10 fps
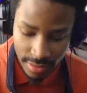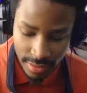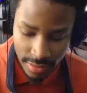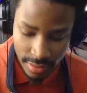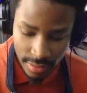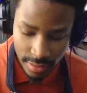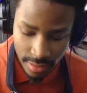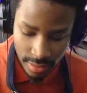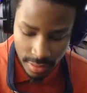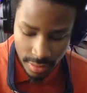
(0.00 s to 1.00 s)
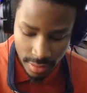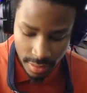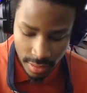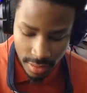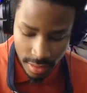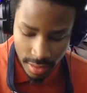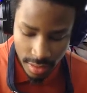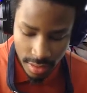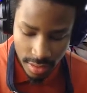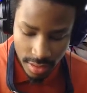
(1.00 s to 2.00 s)

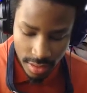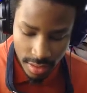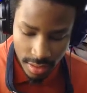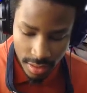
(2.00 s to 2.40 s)
[no speech]